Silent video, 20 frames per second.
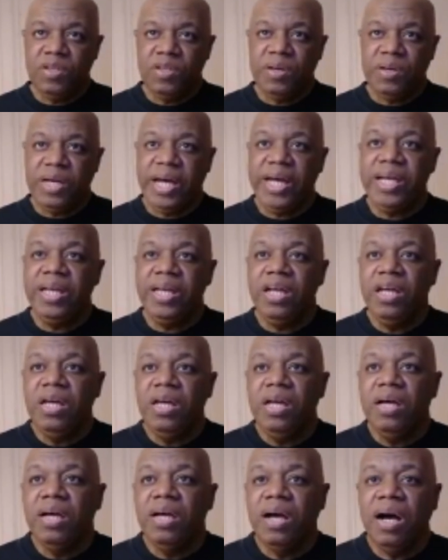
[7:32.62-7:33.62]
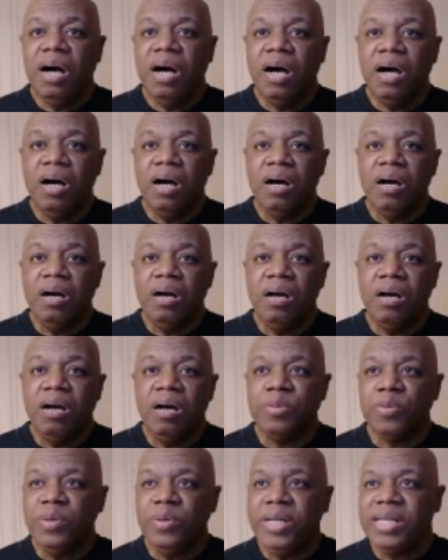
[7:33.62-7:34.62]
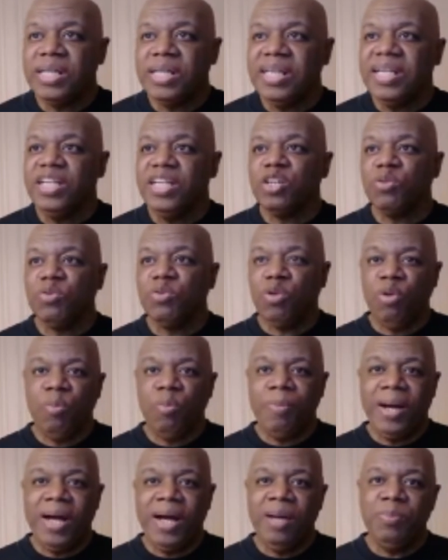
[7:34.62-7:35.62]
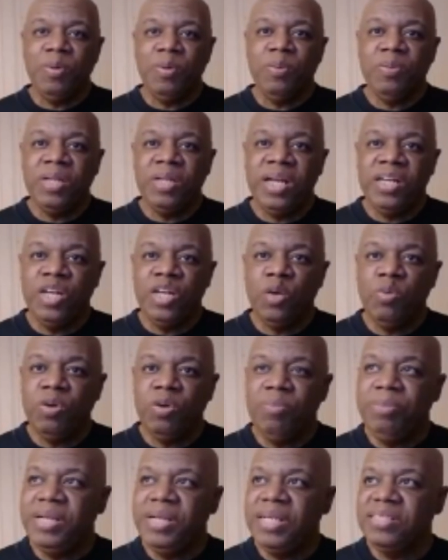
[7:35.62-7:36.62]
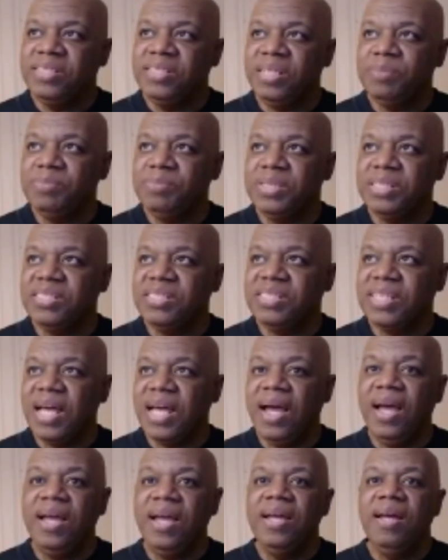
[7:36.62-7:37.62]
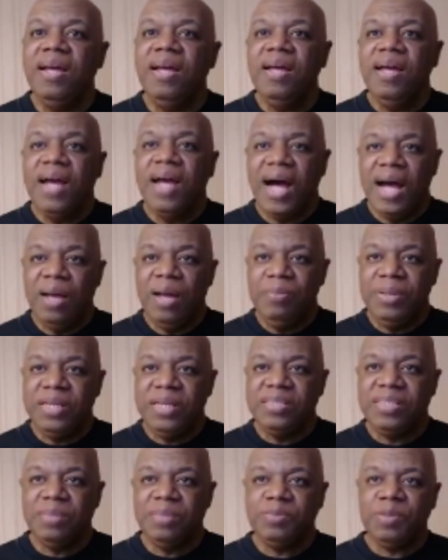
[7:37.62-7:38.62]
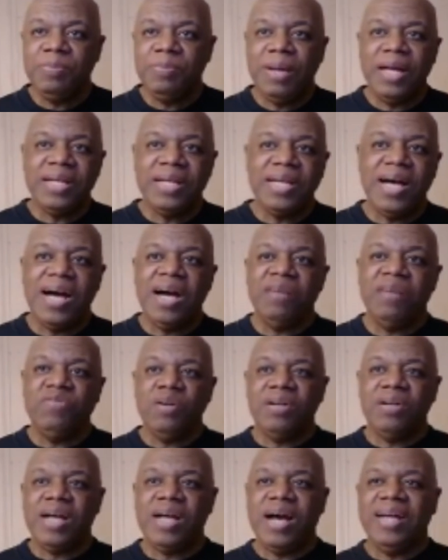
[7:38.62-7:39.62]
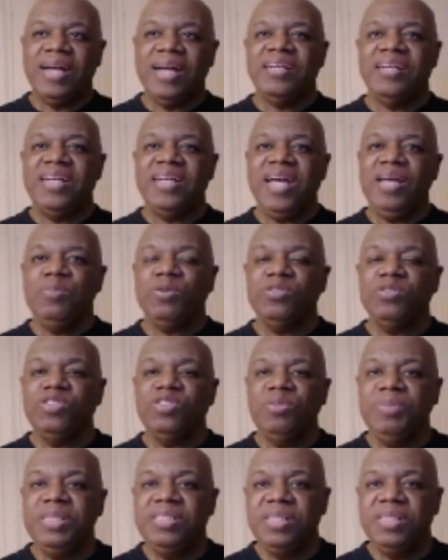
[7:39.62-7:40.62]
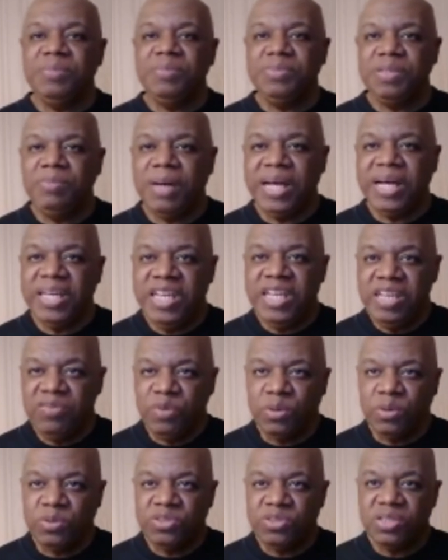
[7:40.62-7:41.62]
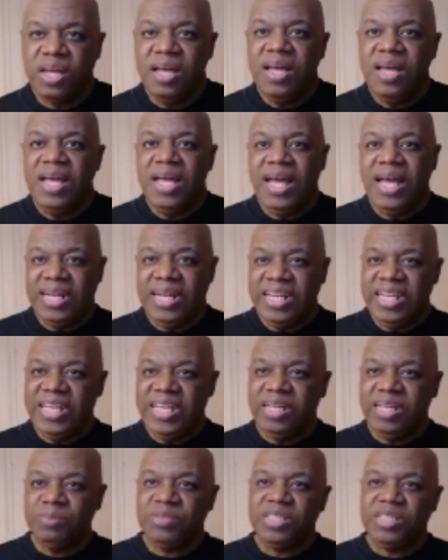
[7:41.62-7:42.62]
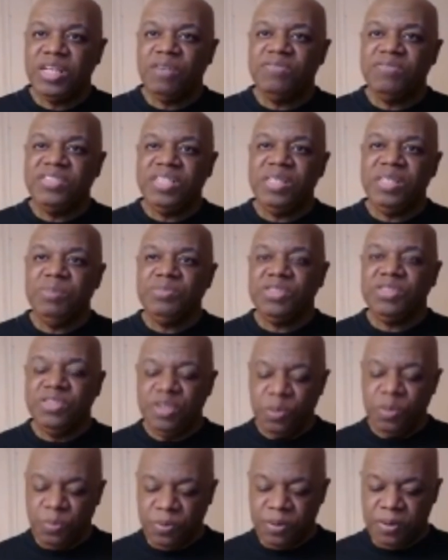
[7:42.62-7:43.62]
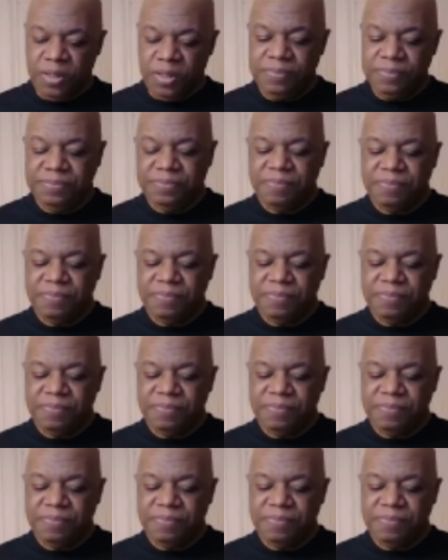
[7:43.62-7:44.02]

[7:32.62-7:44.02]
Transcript: Okay? Uh, Berean Literal Bible. Let no one being tempted say, I am being tempted by God, for God is unable to be tempted by evils, and he himself tempts no one.